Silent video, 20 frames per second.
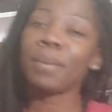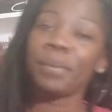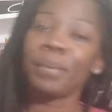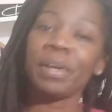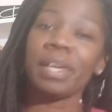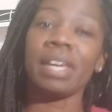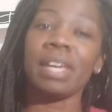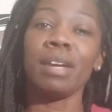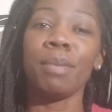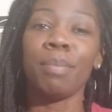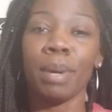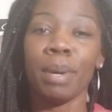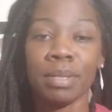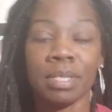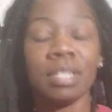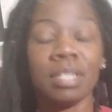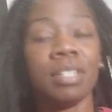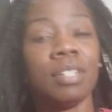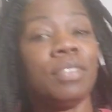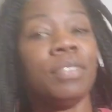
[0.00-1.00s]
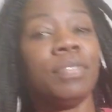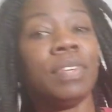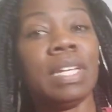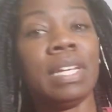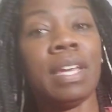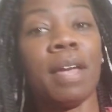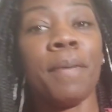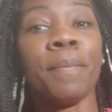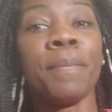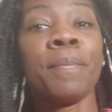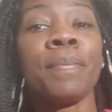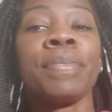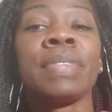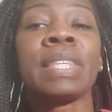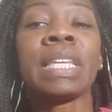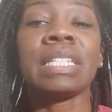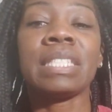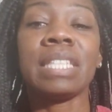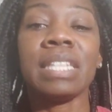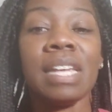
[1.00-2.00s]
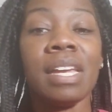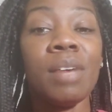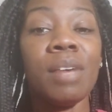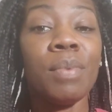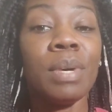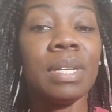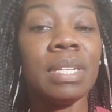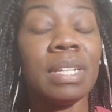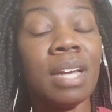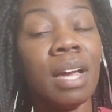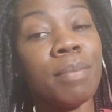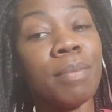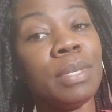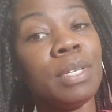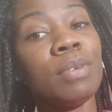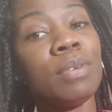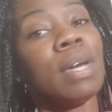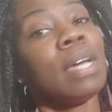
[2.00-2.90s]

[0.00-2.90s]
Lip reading: on here posting a new video. Today, I wanted to come to you.